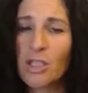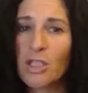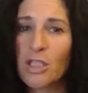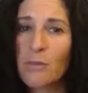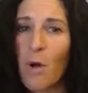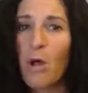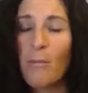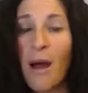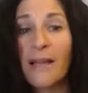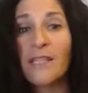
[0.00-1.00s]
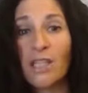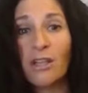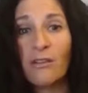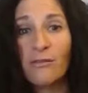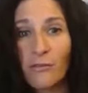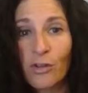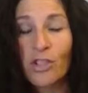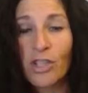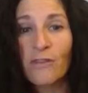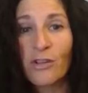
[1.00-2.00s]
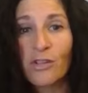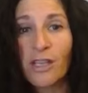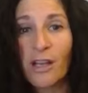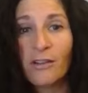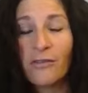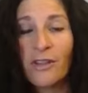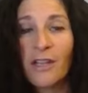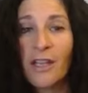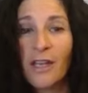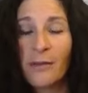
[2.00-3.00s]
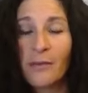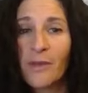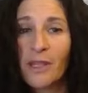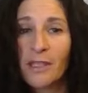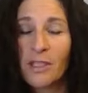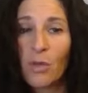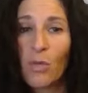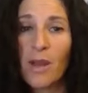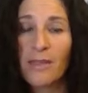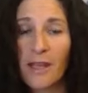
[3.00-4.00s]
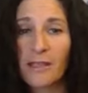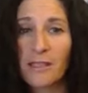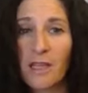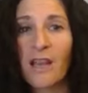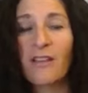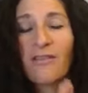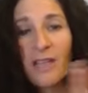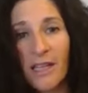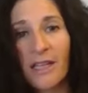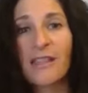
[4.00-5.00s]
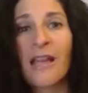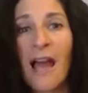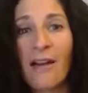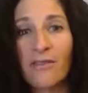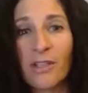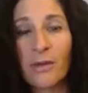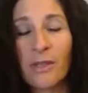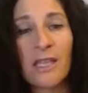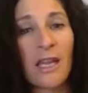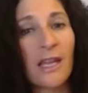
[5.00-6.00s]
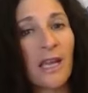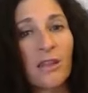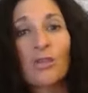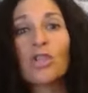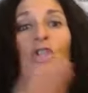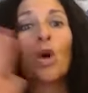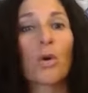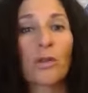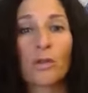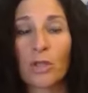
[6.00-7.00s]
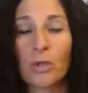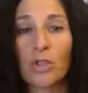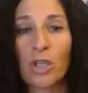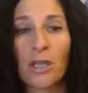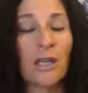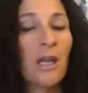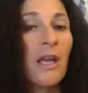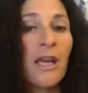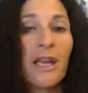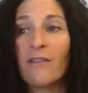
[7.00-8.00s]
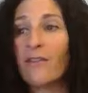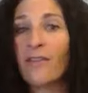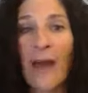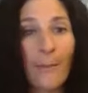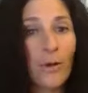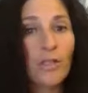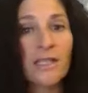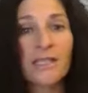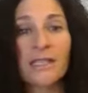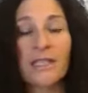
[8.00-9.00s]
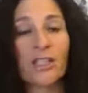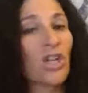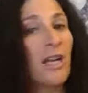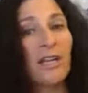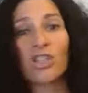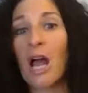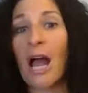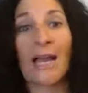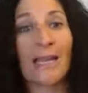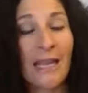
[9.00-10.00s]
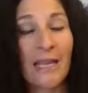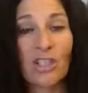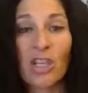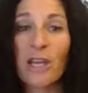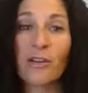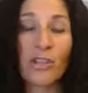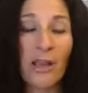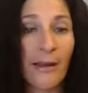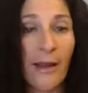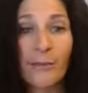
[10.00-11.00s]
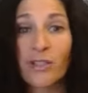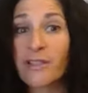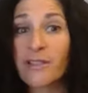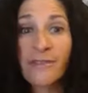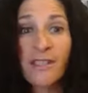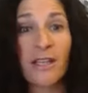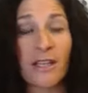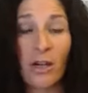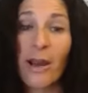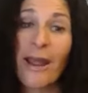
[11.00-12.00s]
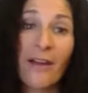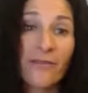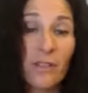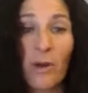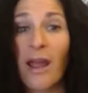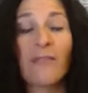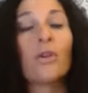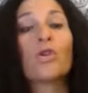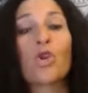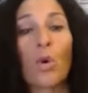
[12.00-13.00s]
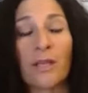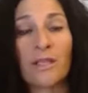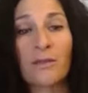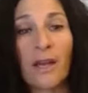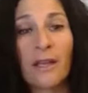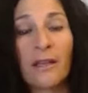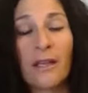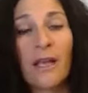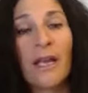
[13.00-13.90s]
small-minded version of yourself is the one that's kind of feeling like the have to. It's like, there's no other solution. If that person doesn't change, I can't change. And I'm just stuck here. I have to. I have no choice, right?